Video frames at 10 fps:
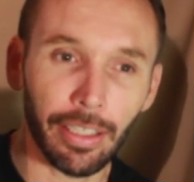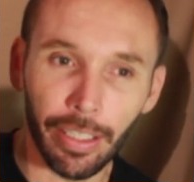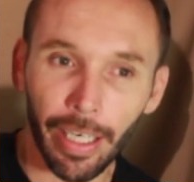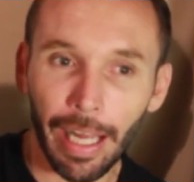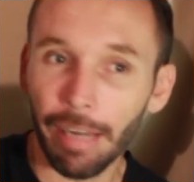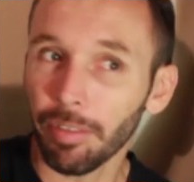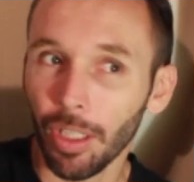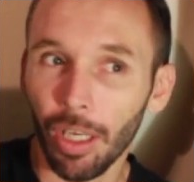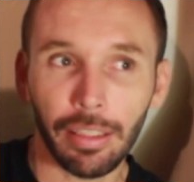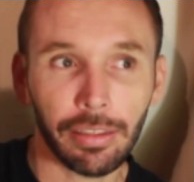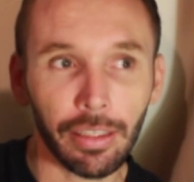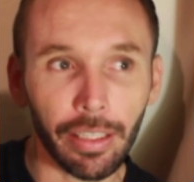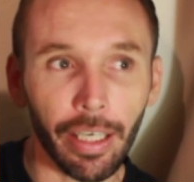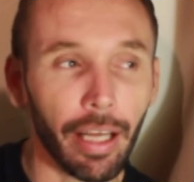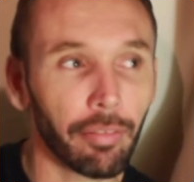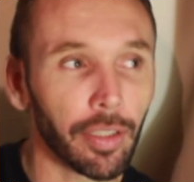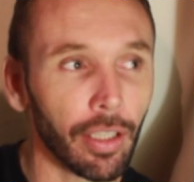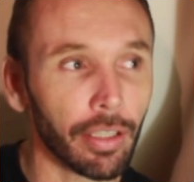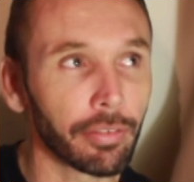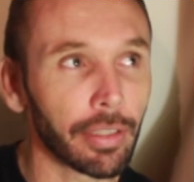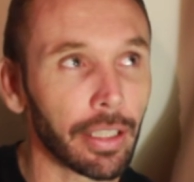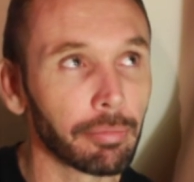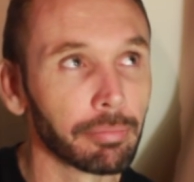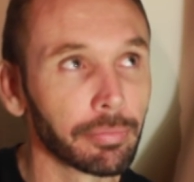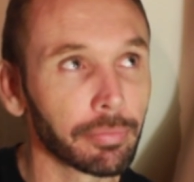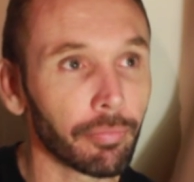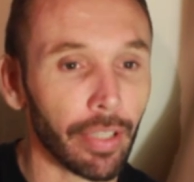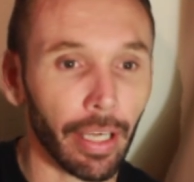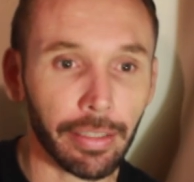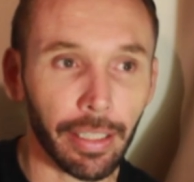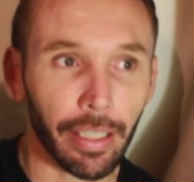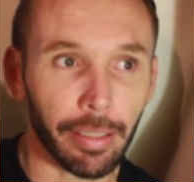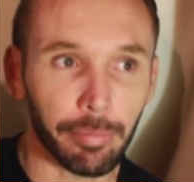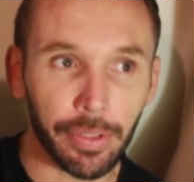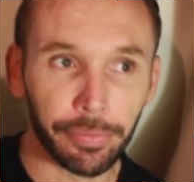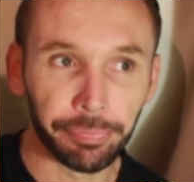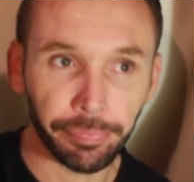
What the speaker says: And I don't have a lot. I don't have a lot of gun games.